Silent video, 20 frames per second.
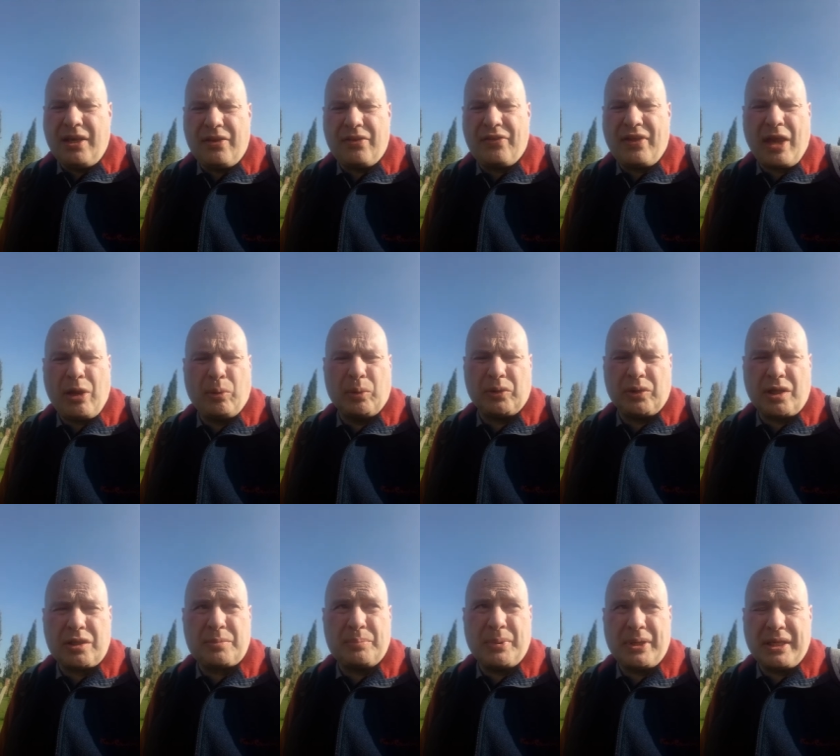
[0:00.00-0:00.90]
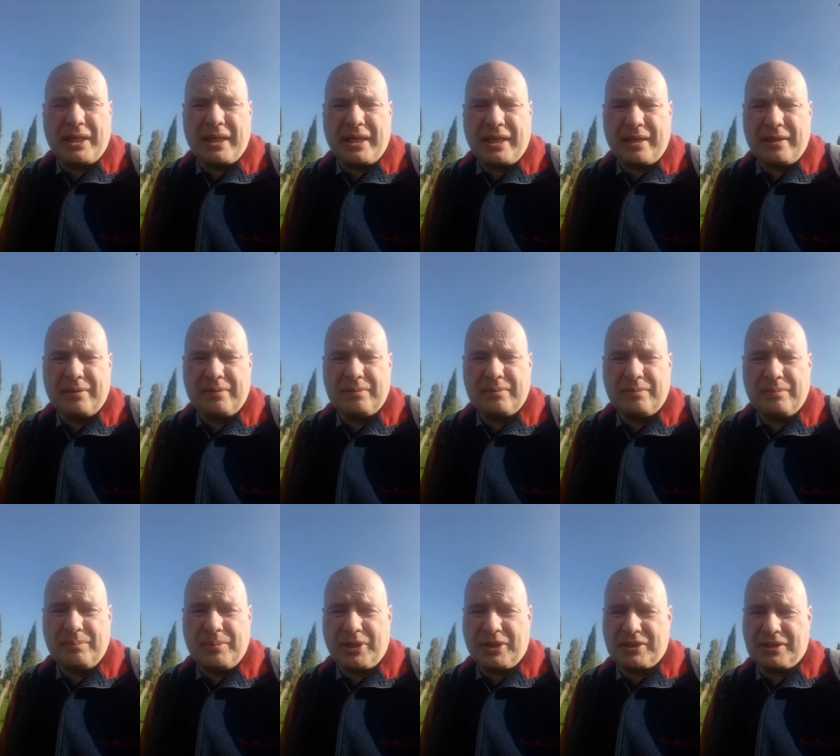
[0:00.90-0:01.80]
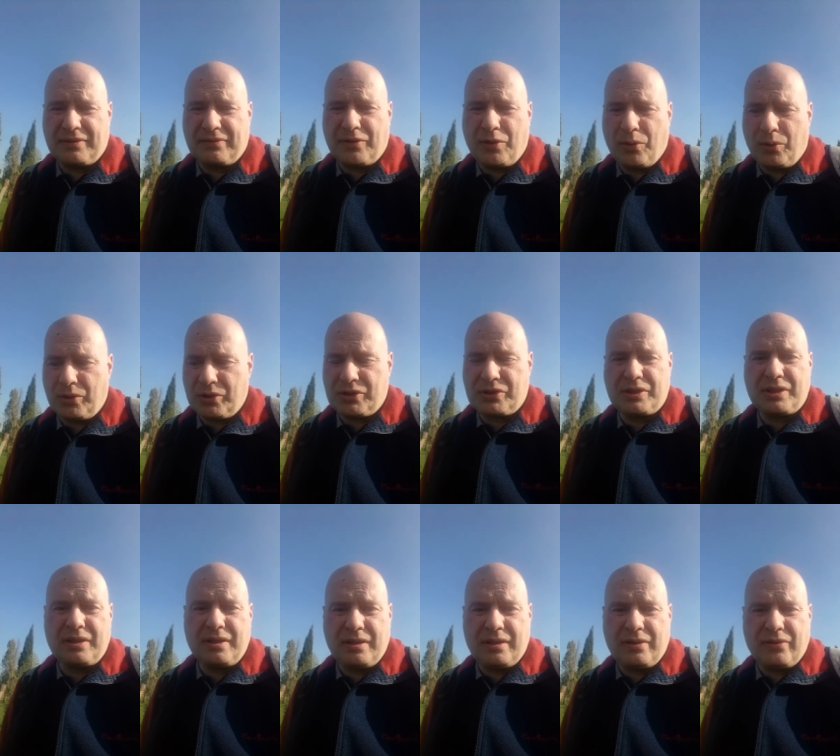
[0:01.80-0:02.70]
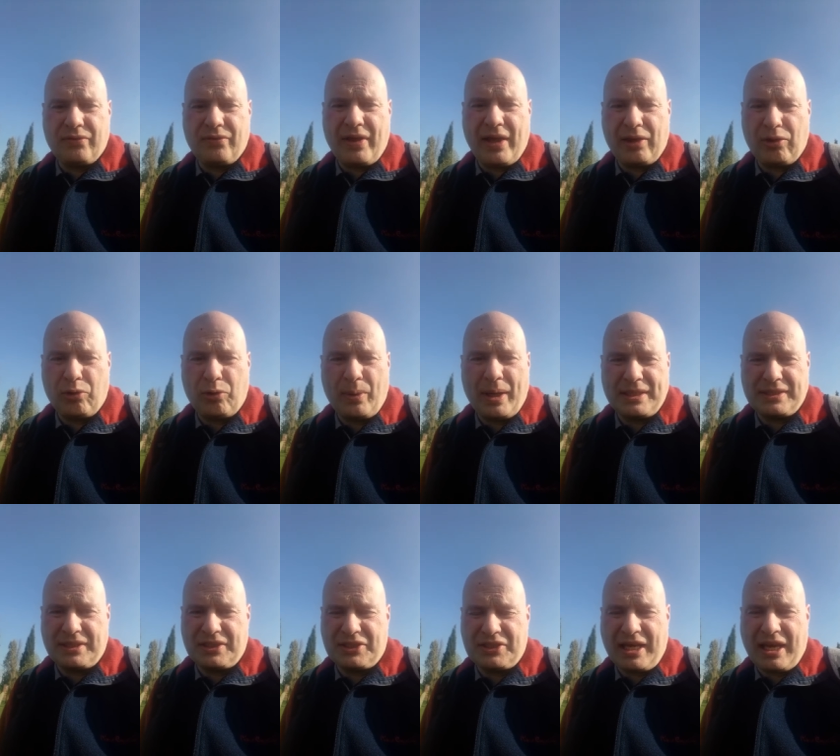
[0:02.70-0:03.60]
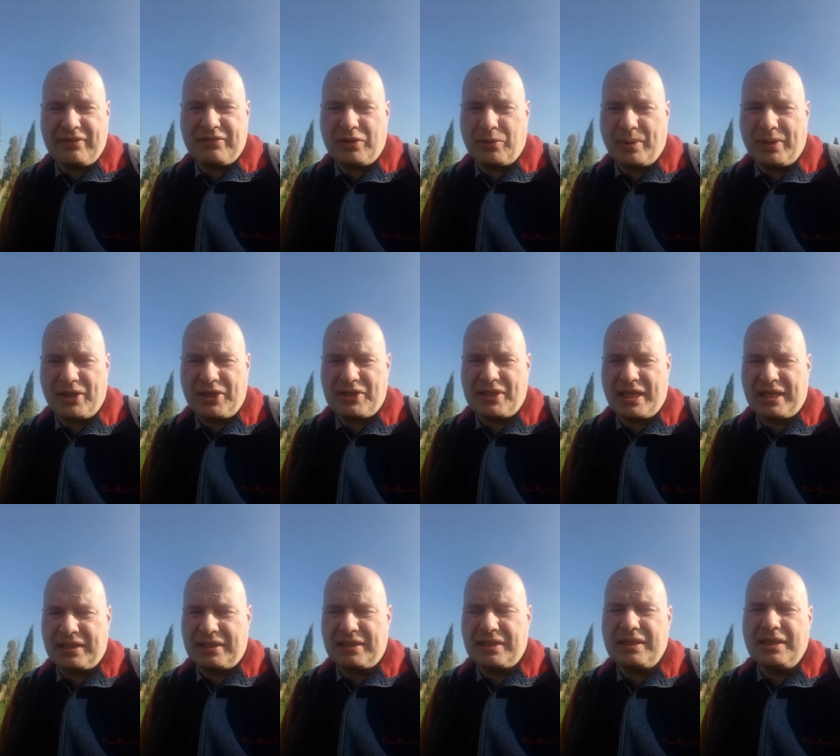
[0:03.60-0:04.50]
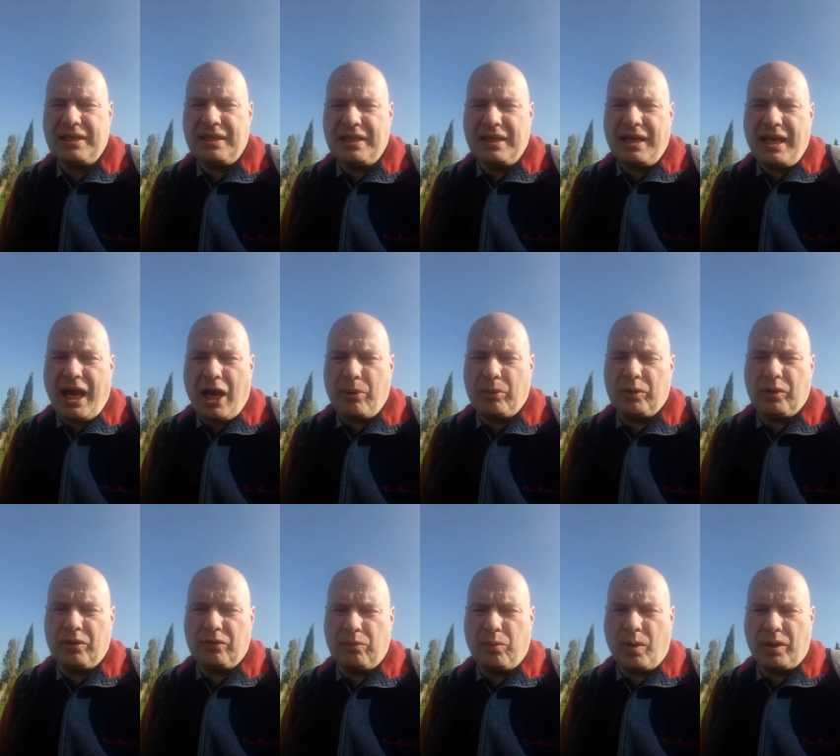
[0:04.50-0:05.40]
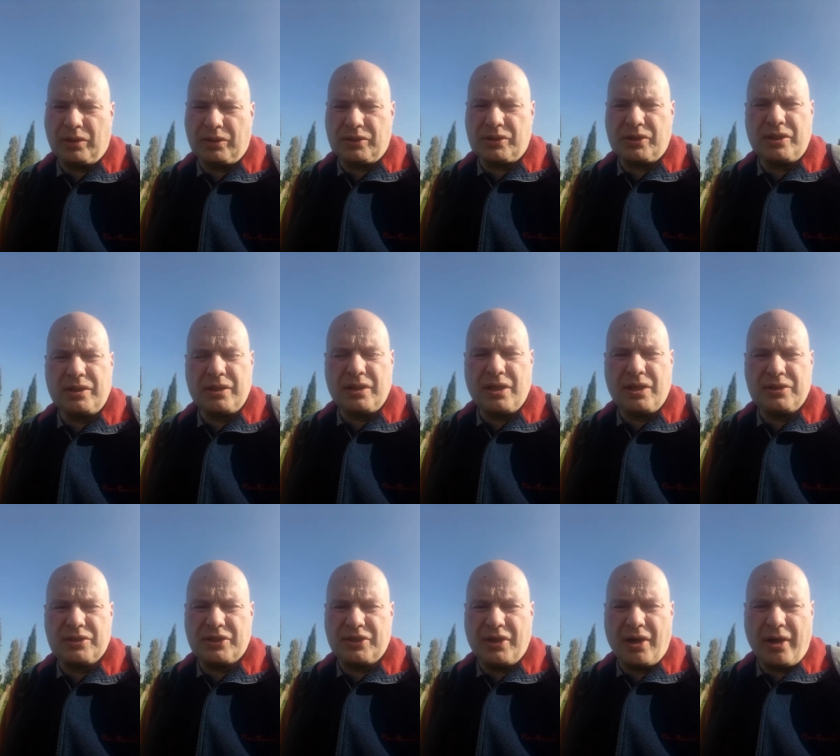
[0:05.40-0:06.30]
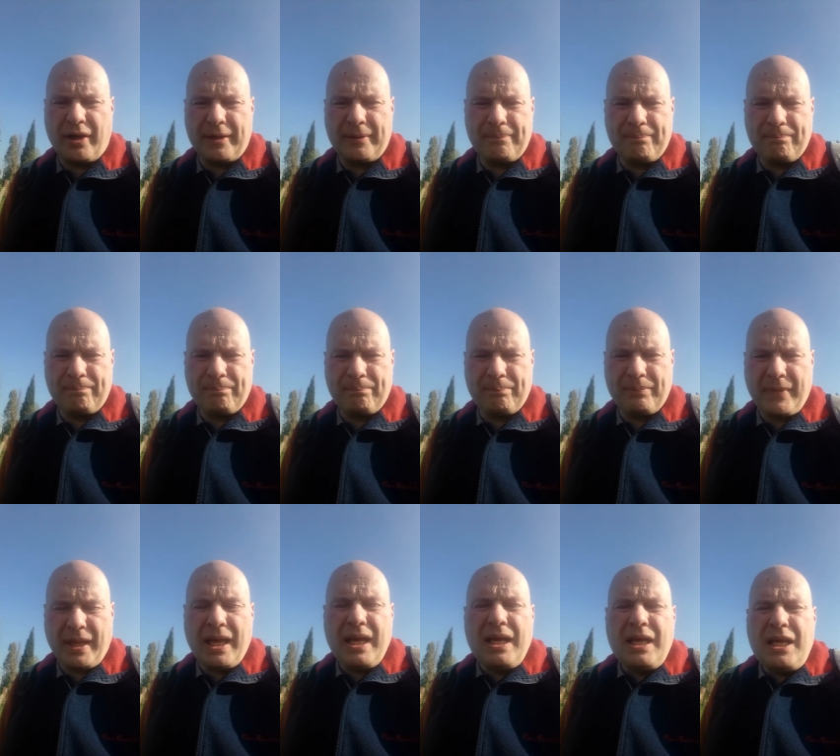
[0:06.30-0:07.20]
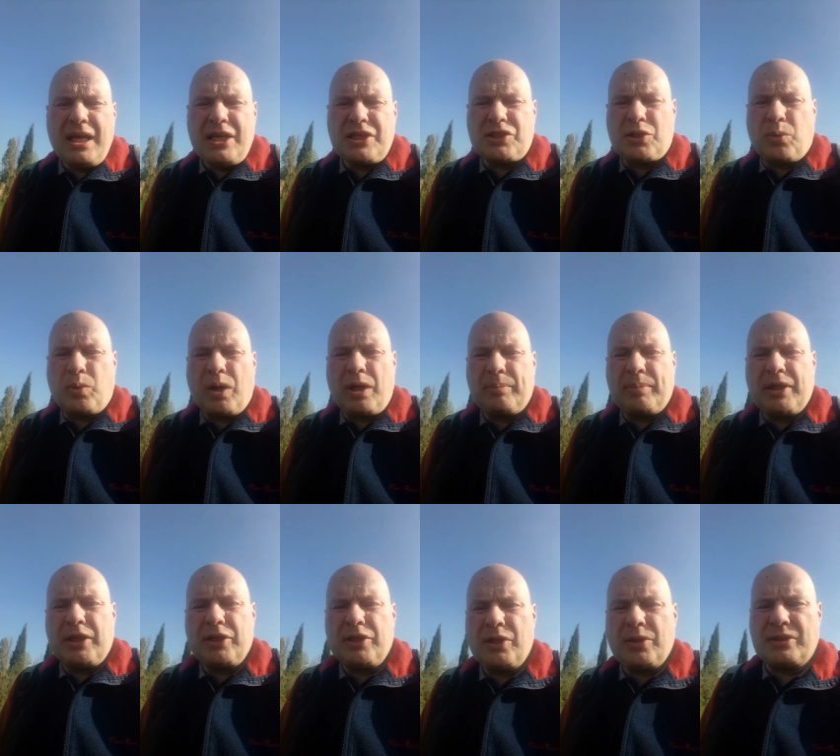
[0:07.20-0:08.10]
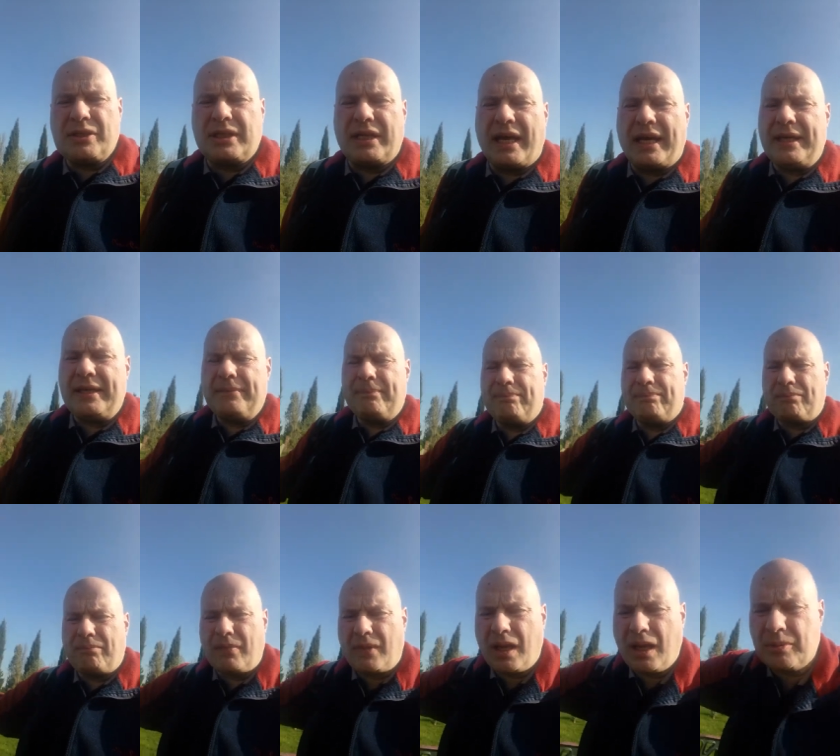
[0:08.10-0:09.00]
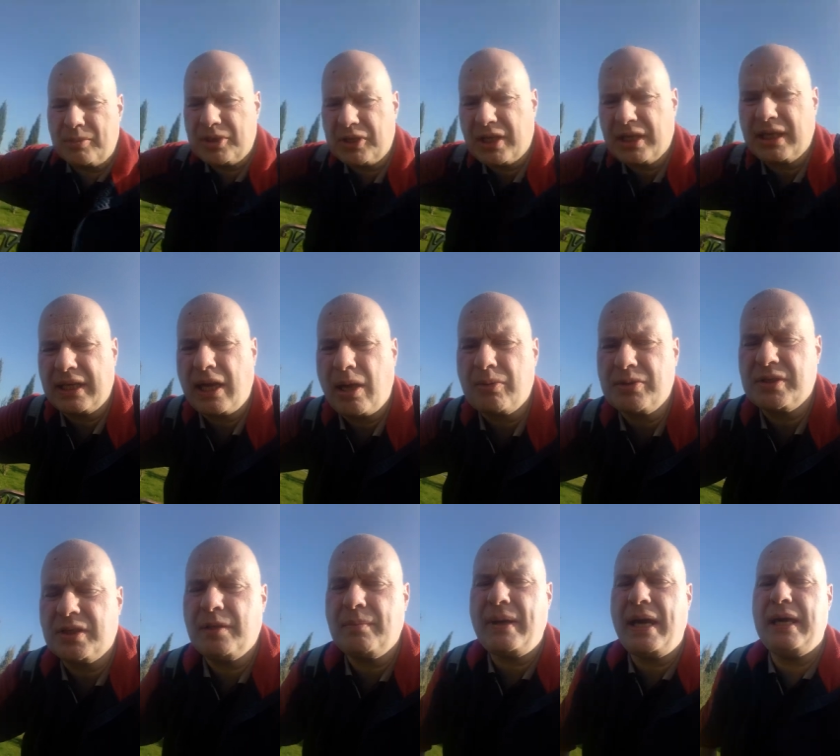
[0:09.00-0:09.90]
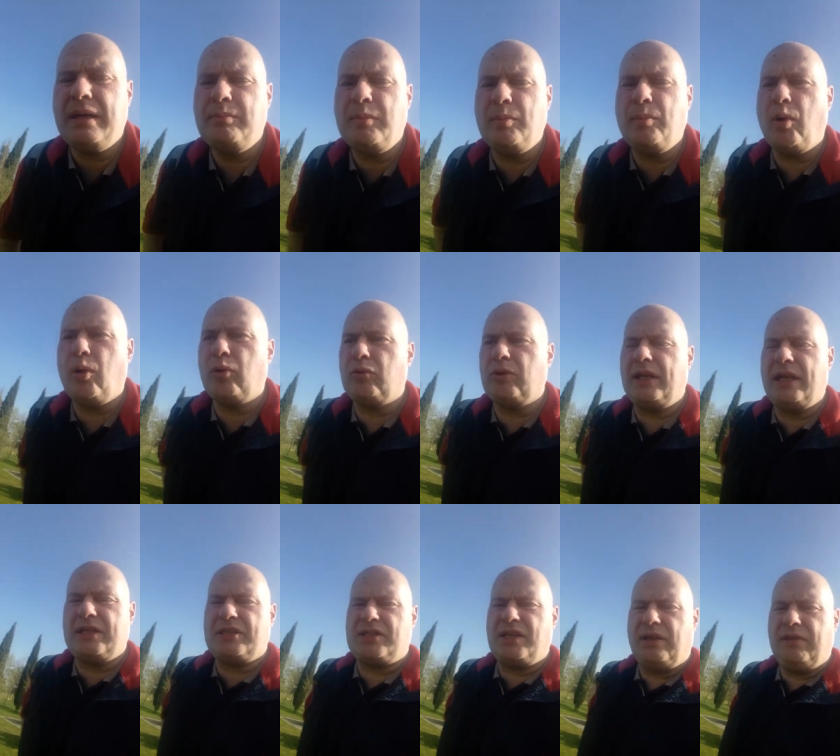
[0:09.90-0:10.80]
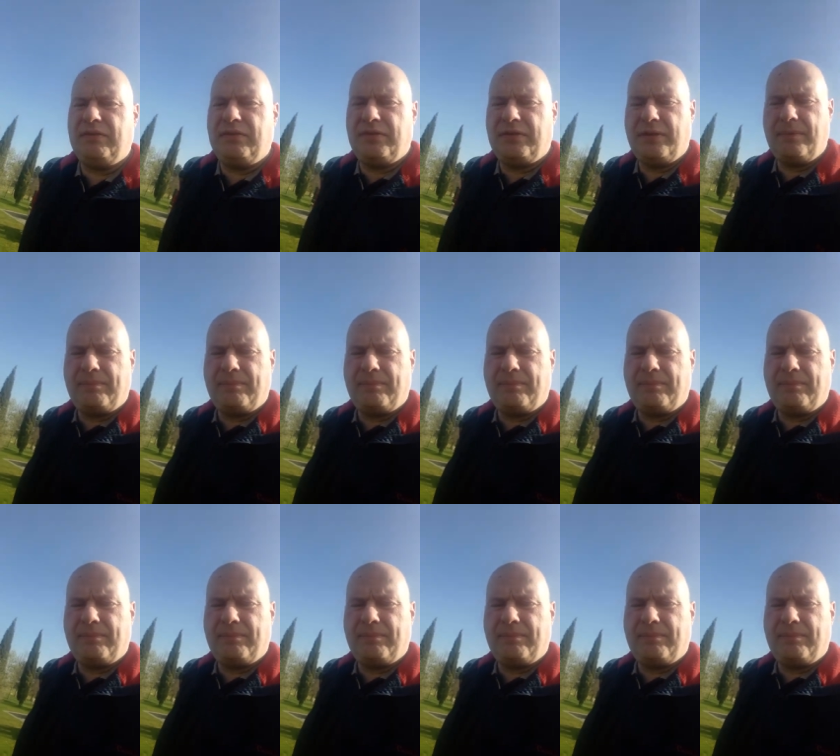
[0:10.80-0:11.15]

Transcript: They will not be here because of course they're always in safety when they send our loved ones to die. So what I'm going to do today, I'm just going to go into the main memorial itself